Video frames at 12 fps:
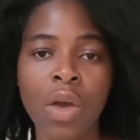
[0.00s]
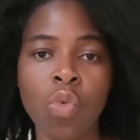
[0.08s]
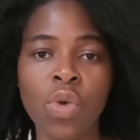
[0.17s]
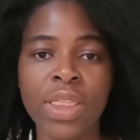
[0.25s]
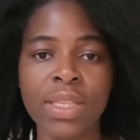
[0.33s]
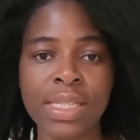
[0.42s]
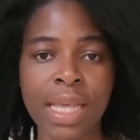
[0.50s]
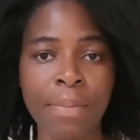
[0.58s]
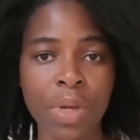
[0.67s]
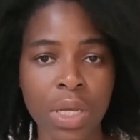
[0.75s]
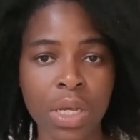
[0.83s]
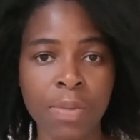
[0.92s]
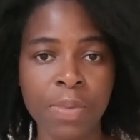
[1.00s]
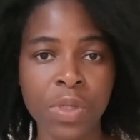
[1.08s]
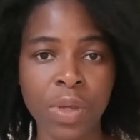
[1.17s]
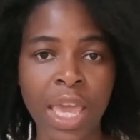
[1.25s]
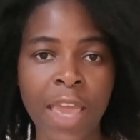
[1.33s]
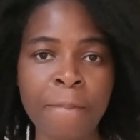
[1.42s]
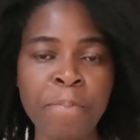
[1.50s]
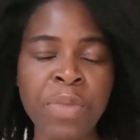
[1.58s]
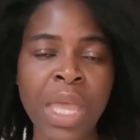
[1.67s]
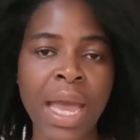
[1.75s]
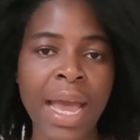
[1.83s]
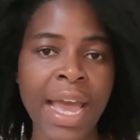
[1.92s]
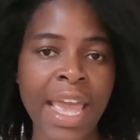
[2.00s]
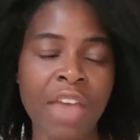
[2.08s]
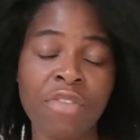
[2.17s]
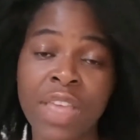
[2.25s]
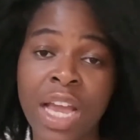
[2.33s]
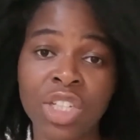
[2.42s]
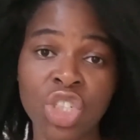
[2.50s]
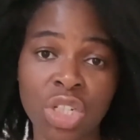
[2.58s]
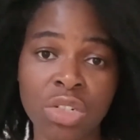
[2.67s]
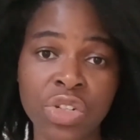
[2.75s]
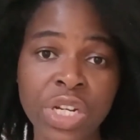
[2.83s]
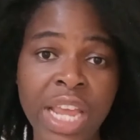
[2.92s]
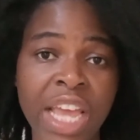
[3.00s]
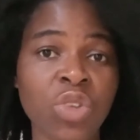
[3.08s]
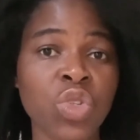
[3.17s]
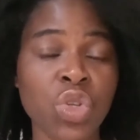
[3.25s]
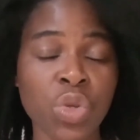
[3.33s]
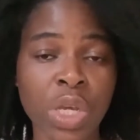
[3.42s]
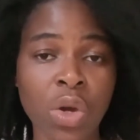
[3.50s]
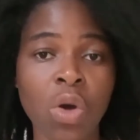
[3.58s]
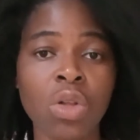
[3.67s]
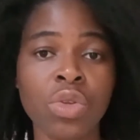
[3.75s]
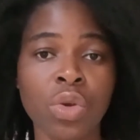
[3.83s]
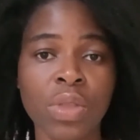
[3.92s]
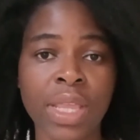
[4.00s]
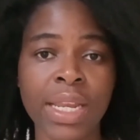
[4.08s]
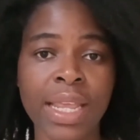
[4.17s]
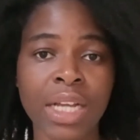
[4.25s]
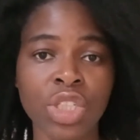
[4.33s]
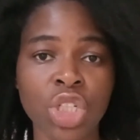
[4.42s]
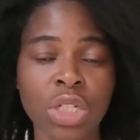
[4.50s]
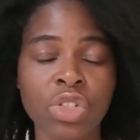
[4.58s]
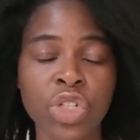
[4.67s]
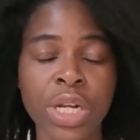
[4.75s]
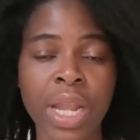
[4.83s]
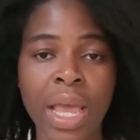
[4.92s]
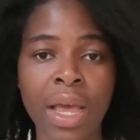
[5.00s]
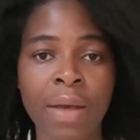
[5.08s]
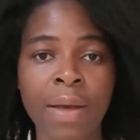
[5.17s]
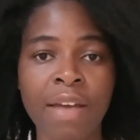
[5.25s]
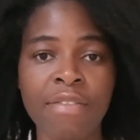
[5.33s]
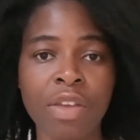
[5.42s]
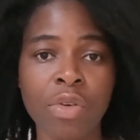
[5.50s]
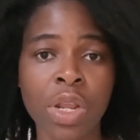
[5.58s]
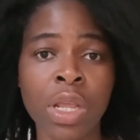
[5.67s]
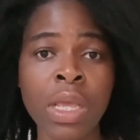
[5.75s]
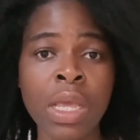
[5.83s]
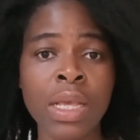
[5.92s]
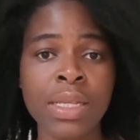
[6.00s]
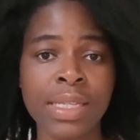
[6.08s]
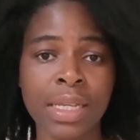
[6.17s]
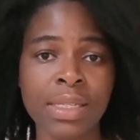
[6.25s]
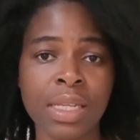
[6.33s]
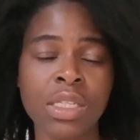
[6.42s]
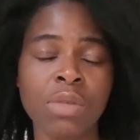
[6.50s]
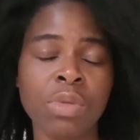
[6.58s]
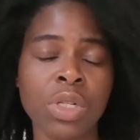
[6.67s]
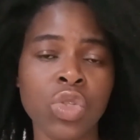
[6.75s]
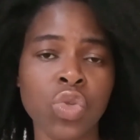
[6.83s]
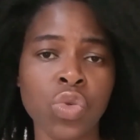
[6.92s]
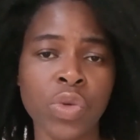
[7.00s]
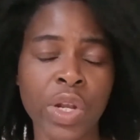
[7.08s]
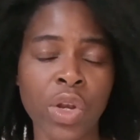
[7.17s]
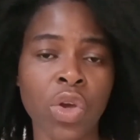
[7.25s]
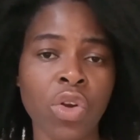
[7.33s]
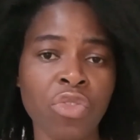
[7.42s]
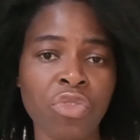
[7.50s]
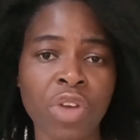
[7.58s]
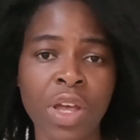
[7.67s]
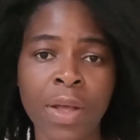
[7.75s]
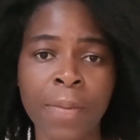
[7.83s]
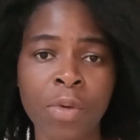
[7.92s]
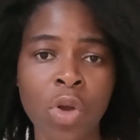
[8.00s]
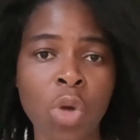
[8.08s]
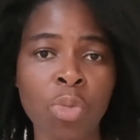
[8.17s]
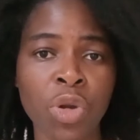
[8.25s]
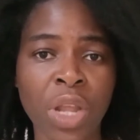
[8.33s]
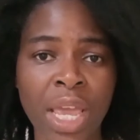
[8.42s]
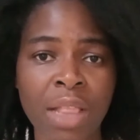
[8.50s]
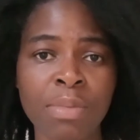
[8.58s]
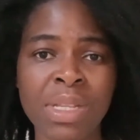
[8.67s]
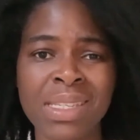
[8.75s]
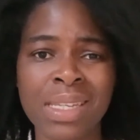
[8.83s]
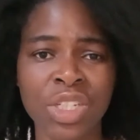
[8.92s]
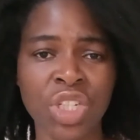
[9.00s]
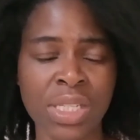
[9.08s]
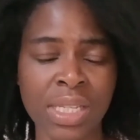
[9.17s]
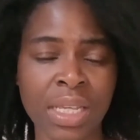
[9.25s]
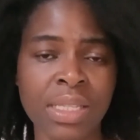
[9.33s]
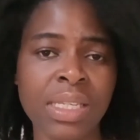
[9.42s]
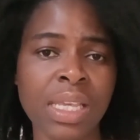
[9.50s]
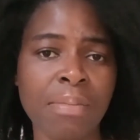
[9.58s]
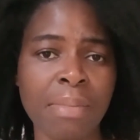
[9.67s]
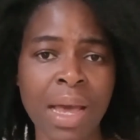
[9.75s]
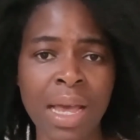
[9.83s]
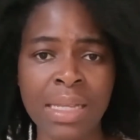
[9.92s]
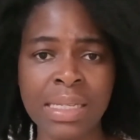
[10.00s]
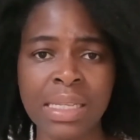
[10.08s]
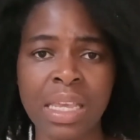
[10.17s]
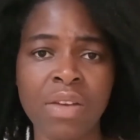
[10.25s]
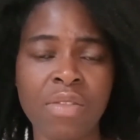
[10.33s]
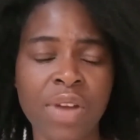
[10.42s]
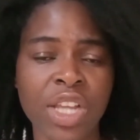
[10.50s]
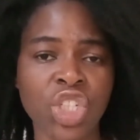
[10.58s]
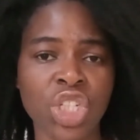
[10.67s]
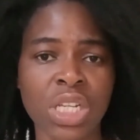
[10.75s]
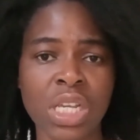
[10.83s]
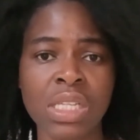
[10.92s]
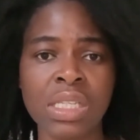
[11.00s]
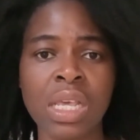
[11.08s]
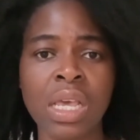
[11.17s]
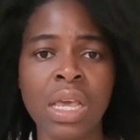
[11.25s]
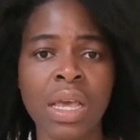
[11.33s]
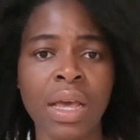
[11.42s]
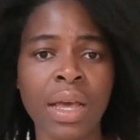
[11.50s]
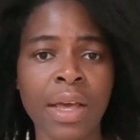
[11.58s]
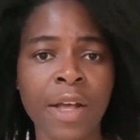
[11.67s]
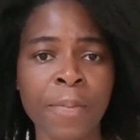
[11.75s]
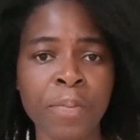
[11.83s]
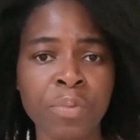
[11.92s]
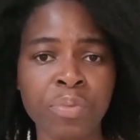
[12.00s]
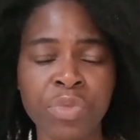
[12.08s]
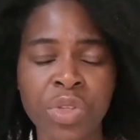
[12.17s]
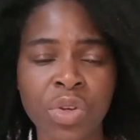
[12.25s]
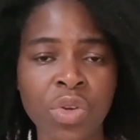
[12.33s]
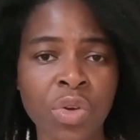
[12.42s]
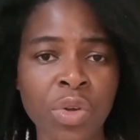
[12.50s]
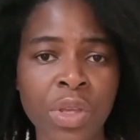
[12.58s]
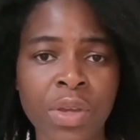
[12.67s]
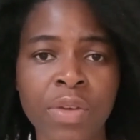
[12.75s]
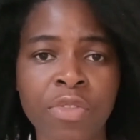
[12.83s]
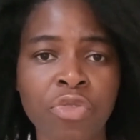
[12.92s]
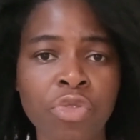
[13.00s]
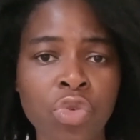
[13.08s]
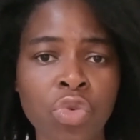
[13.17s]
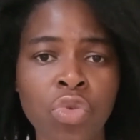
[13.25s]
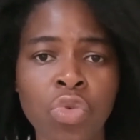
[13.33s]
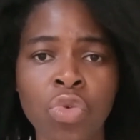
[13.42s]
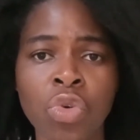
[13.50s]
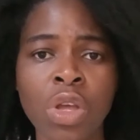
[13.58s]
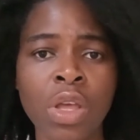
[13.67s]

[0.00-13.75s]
with some herbs. Okay, I have young children and you all know that young children are very susceptible to a lot of common ailments such as eczema, skin rashes, a flu,